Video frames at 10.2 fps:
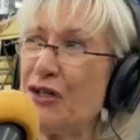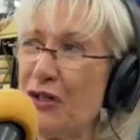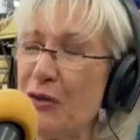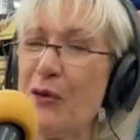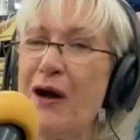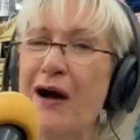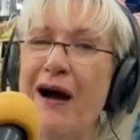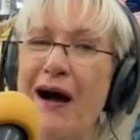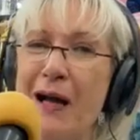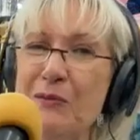Show.
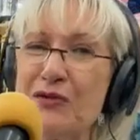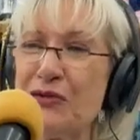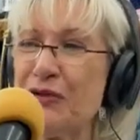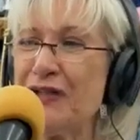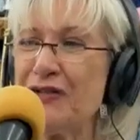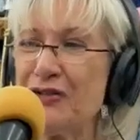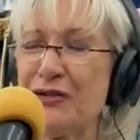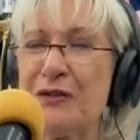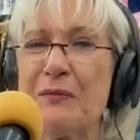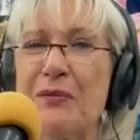I'm Trudy
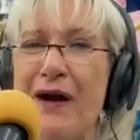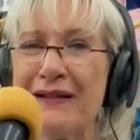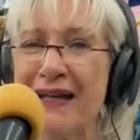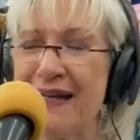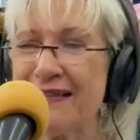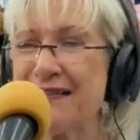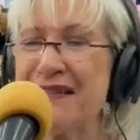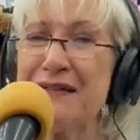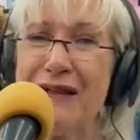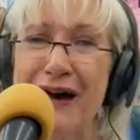Chook,
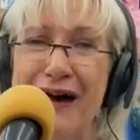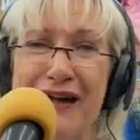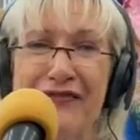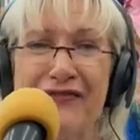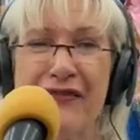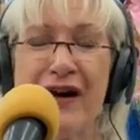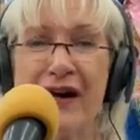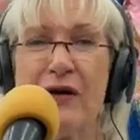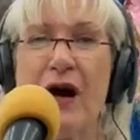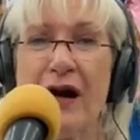broadcasting live
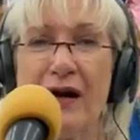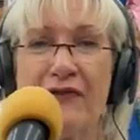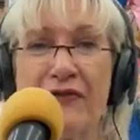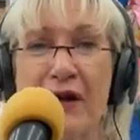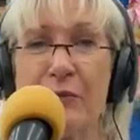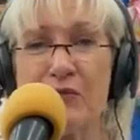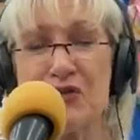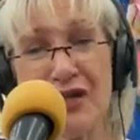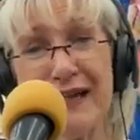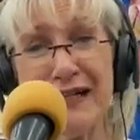from
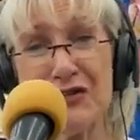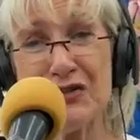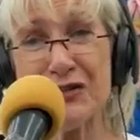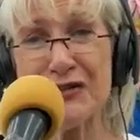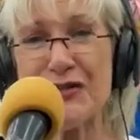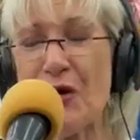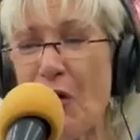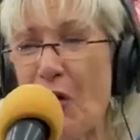Johnny Chook's